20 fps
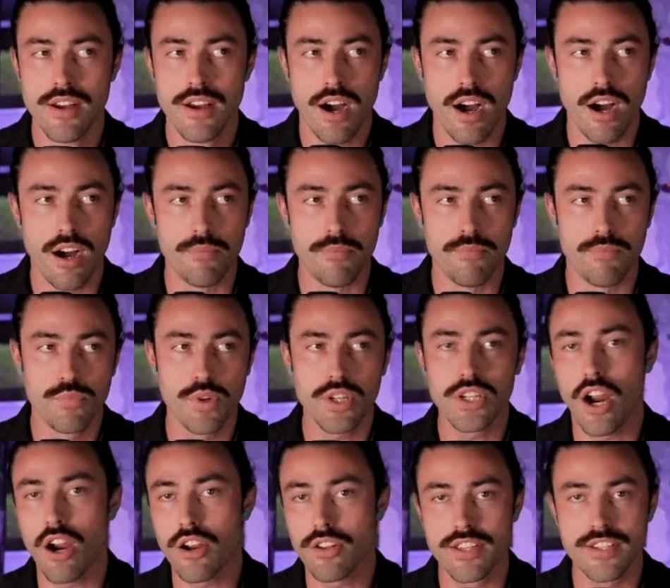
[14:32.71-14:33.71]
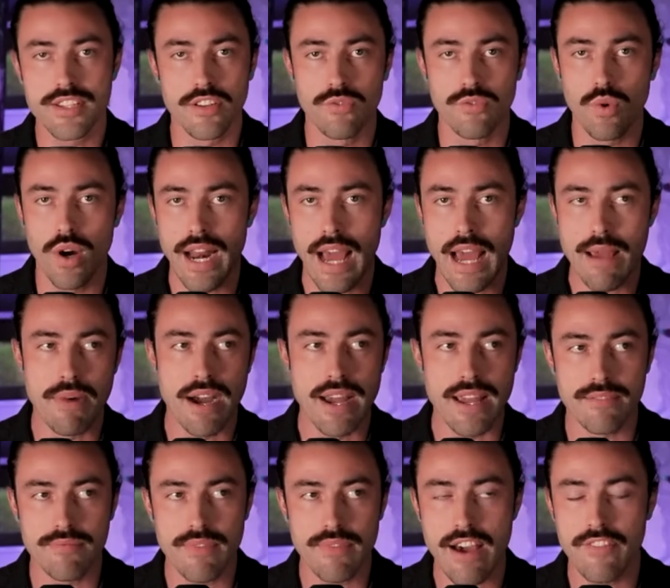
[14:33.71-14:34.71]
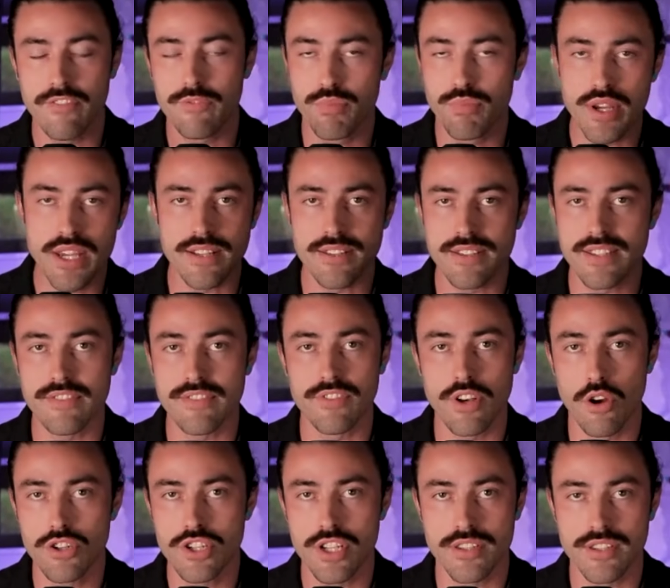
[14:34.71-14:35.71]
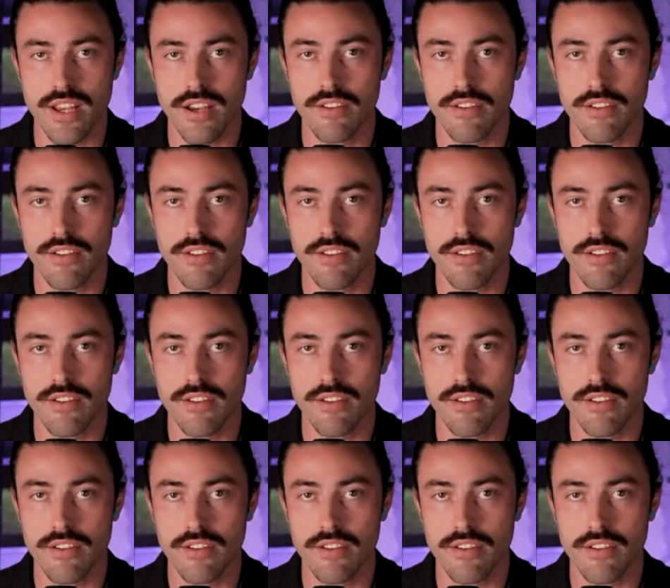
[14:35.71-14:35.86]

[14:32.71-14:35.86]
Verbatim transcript: um, regardless of what i might have preconceived notions